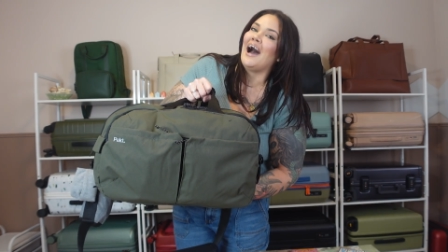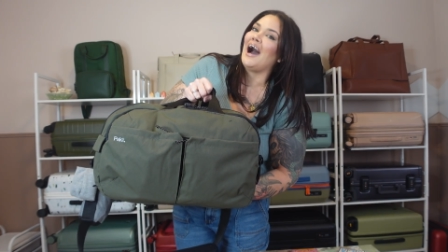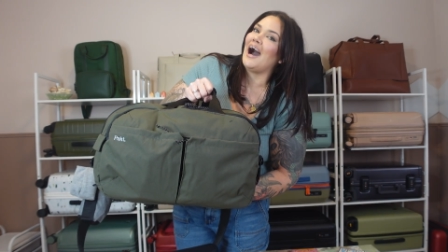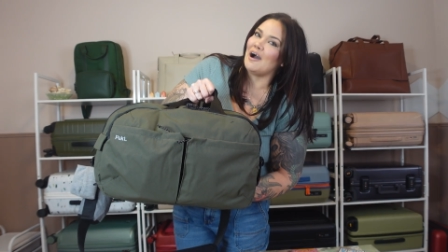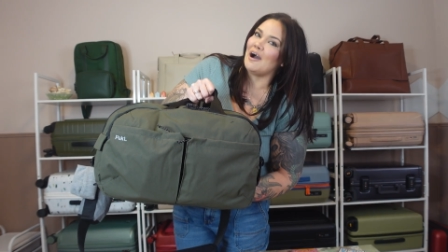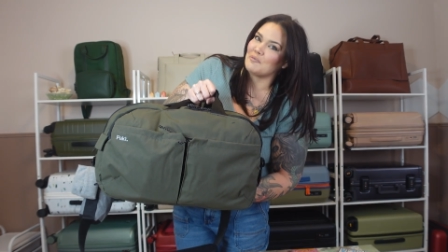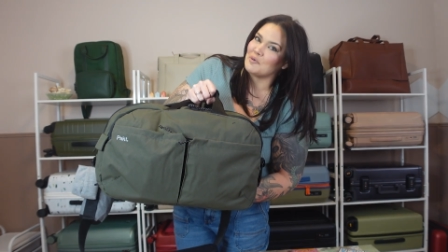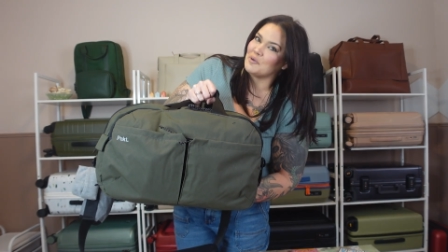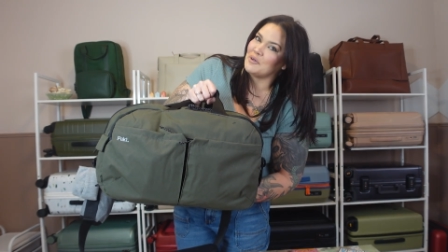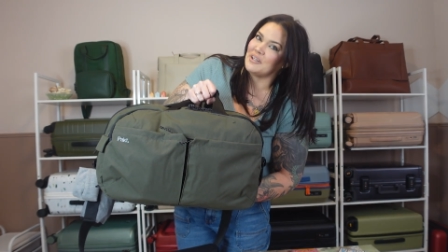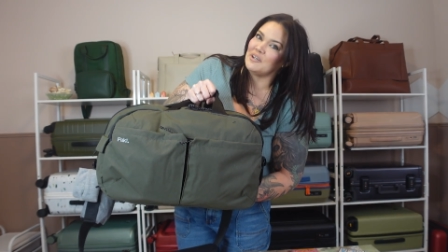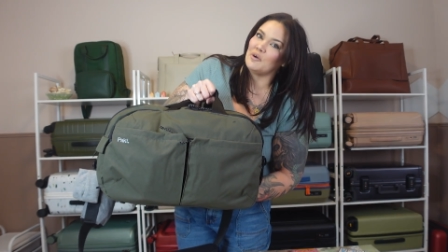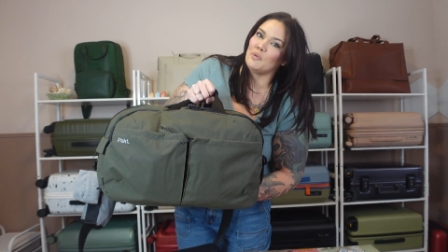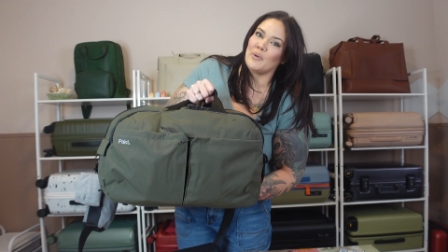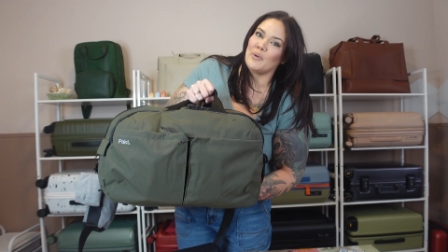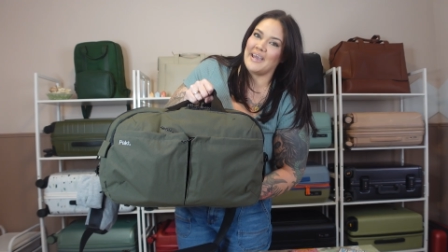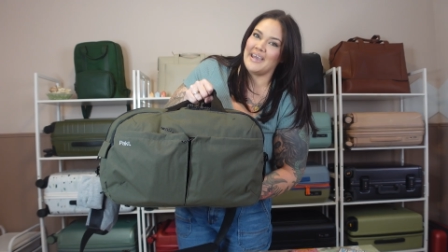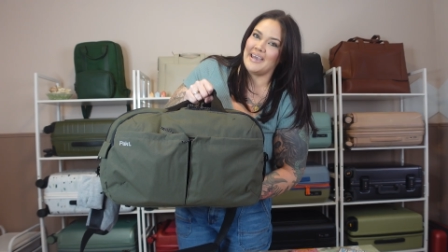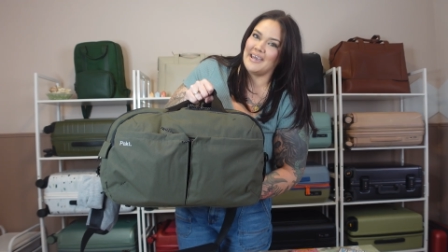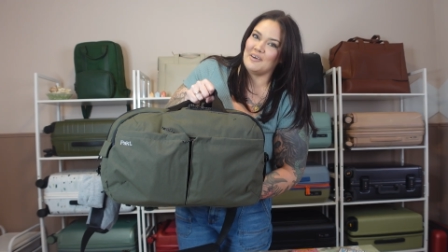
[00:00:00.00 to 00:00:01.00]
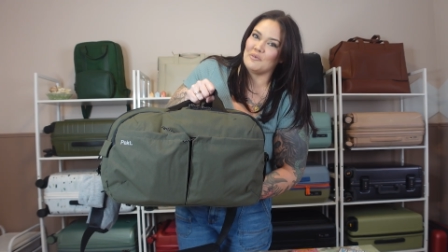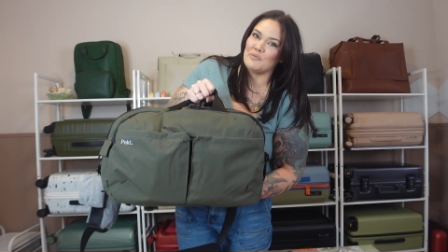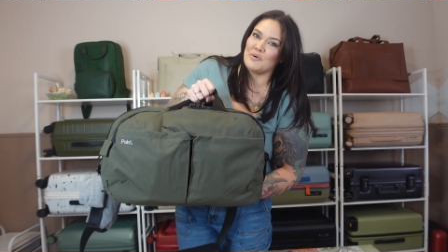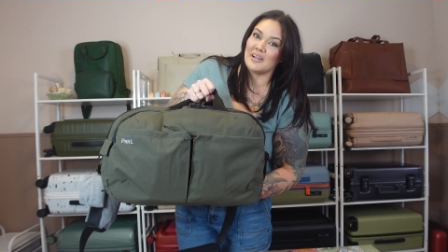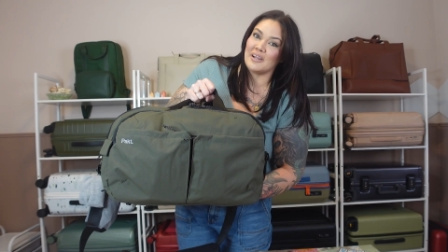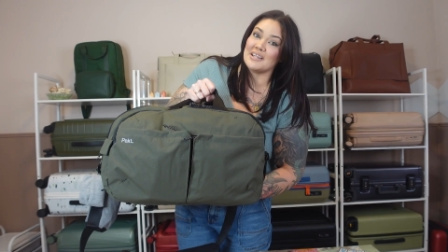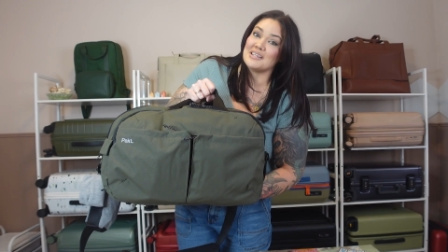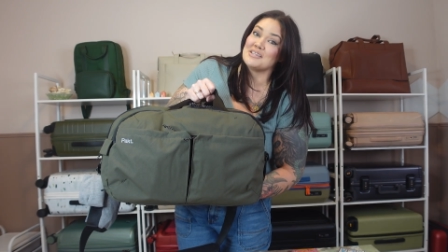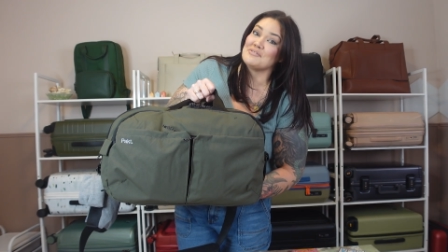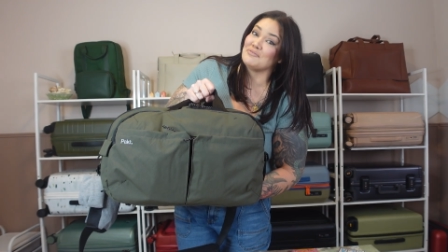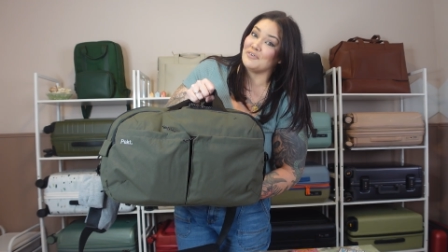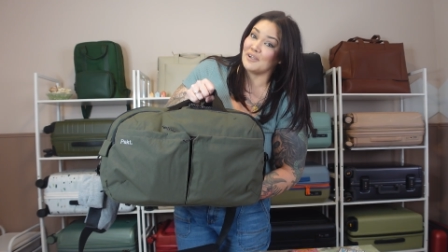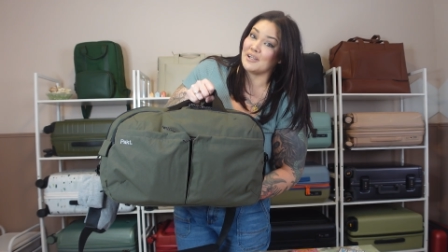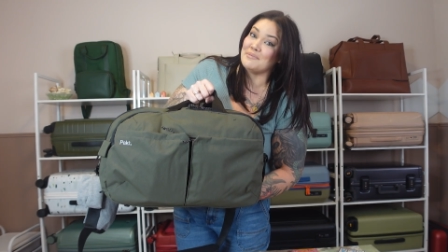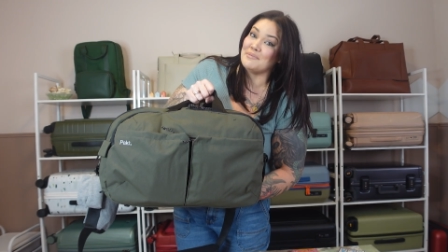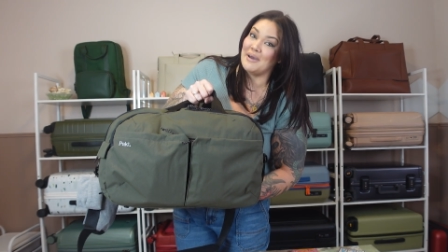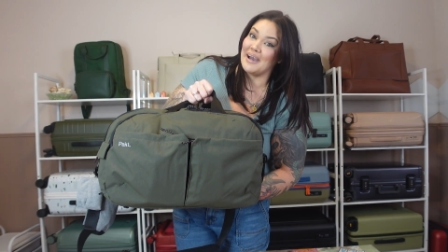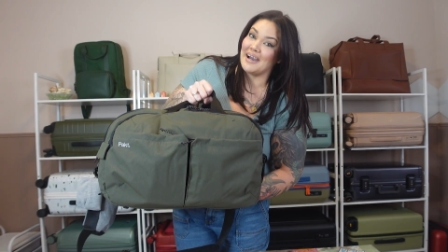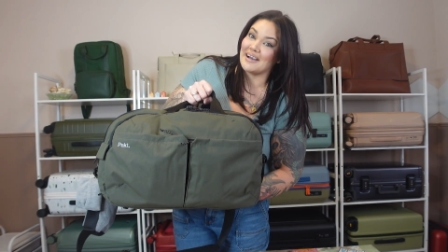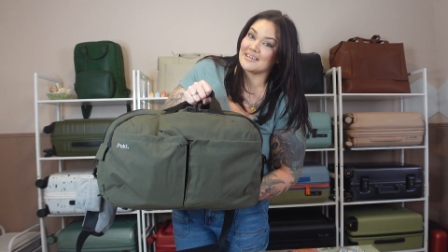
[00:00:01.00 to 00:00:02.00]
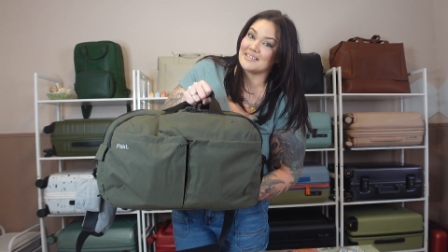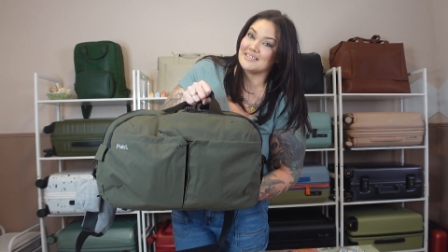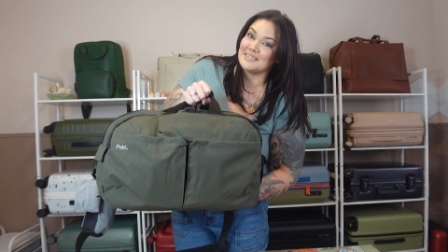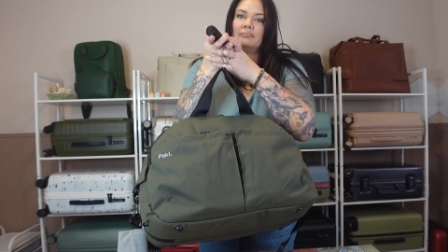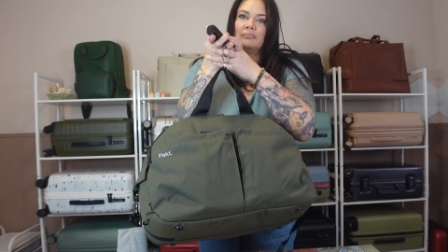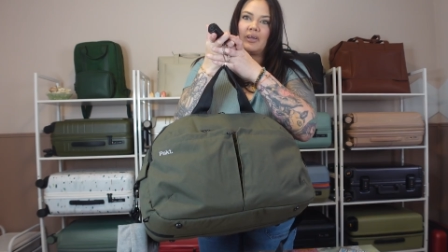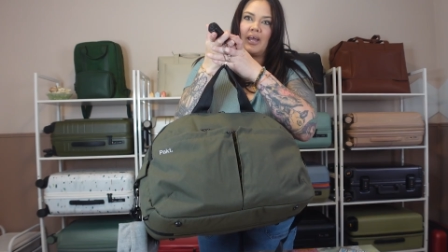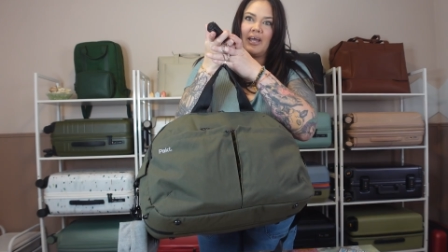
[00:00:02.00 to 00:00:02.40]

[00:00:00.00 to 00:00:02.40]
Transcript: I'm going to weigh it while it's fully packed.